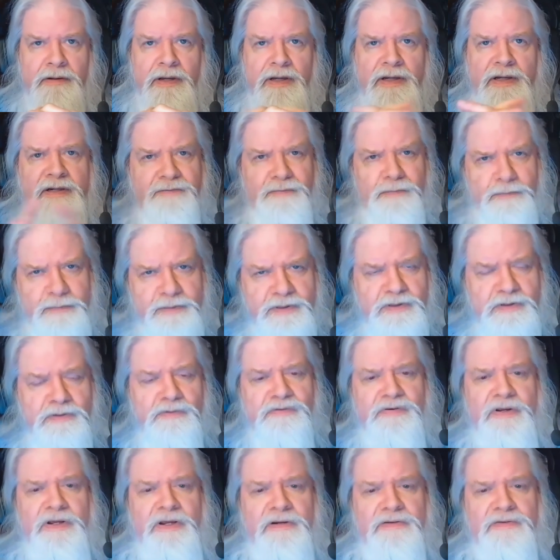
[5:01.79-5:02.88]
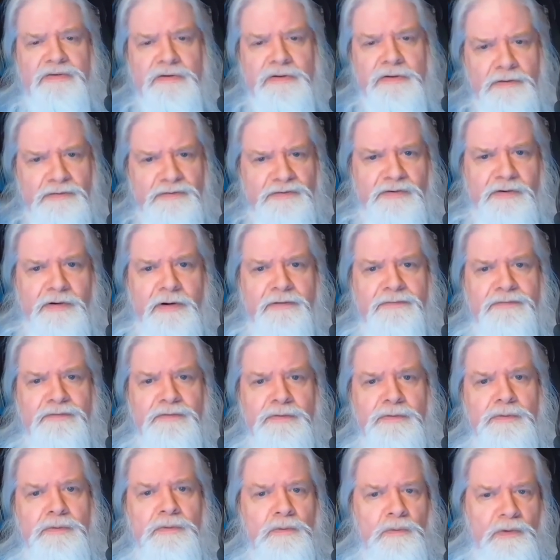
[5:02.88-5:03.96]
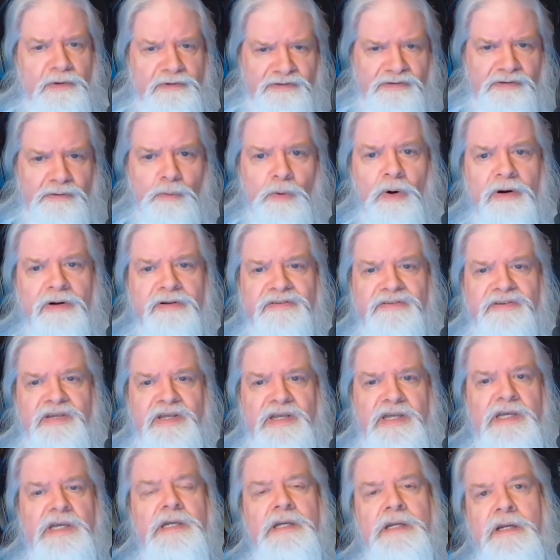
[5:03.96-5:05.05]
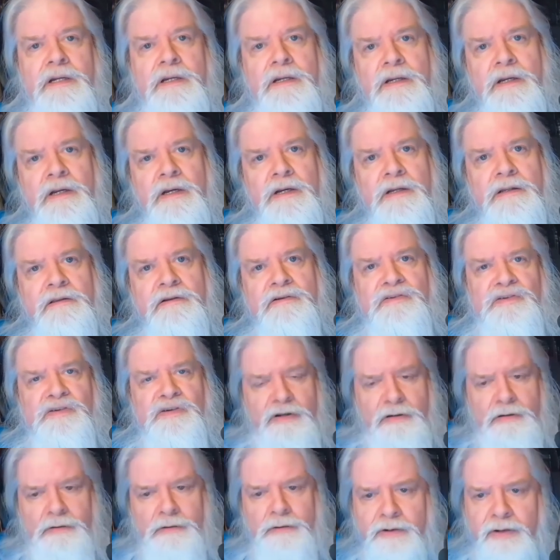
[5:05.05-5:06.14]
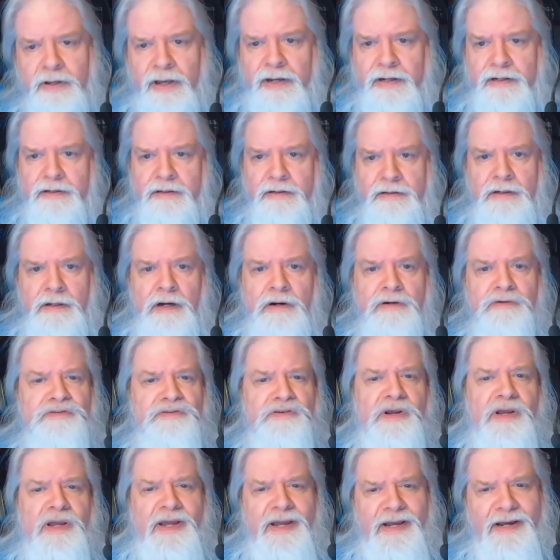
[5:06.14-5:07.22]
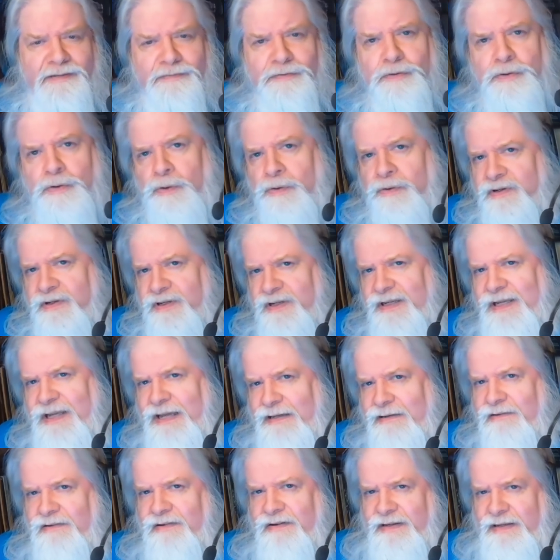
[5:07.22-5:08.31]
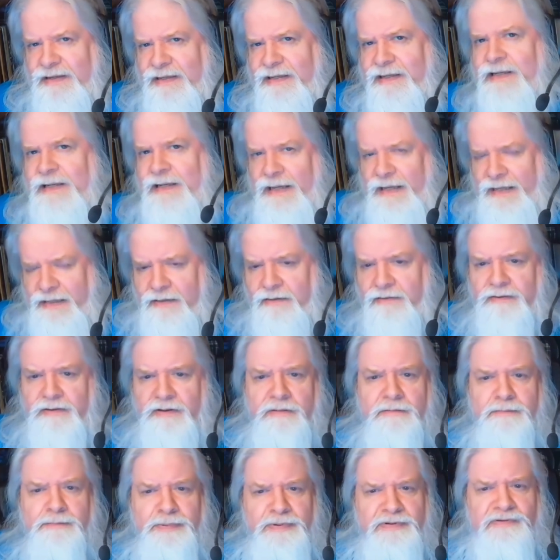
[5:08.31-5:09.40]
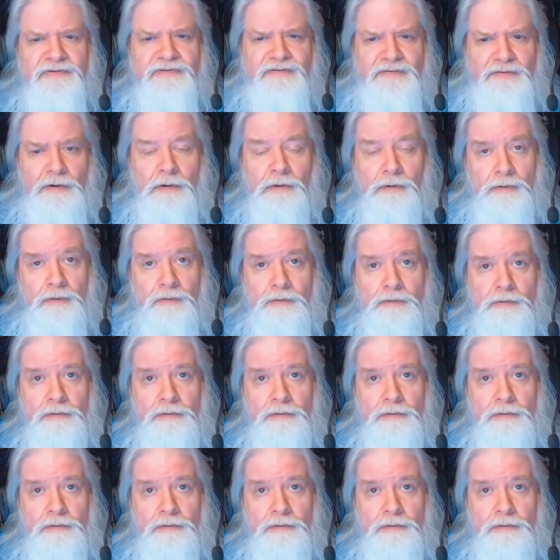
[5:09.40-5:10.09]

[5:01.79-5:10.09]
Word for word: And if a Medusa gets close enough to what she wants to eat it, that she can look at it, how's she ever going to get to eat anything but stone?